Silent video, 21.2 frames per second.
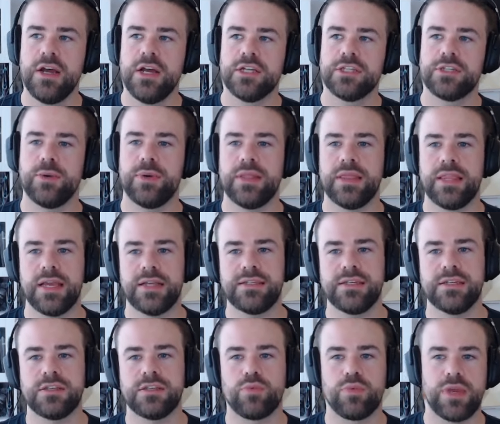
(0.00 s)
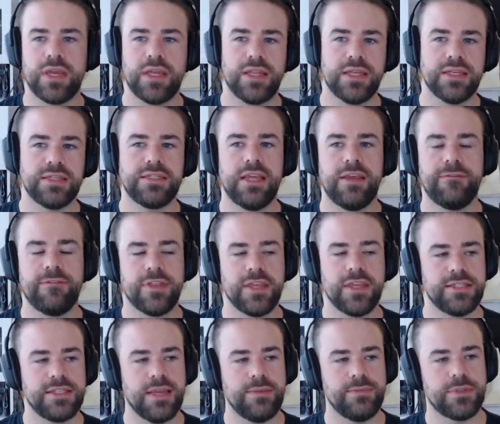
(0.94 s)
So unless it's realistic for
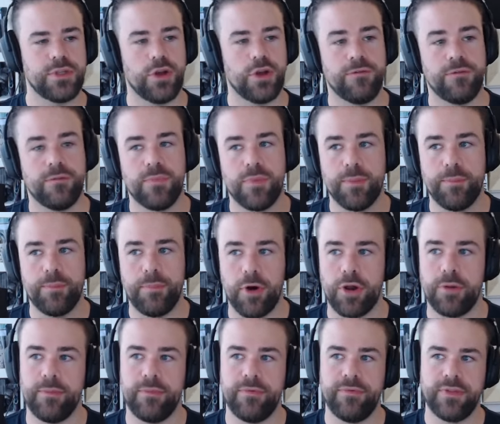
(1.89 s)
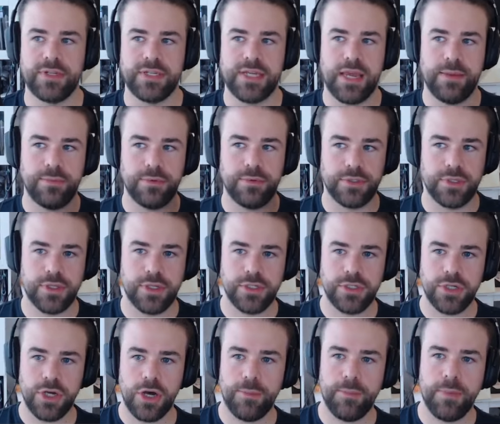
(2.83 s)
these teams to go from the bottom of the table to the
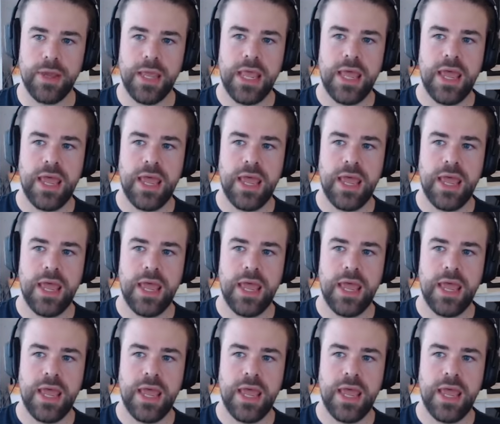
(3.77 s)
top,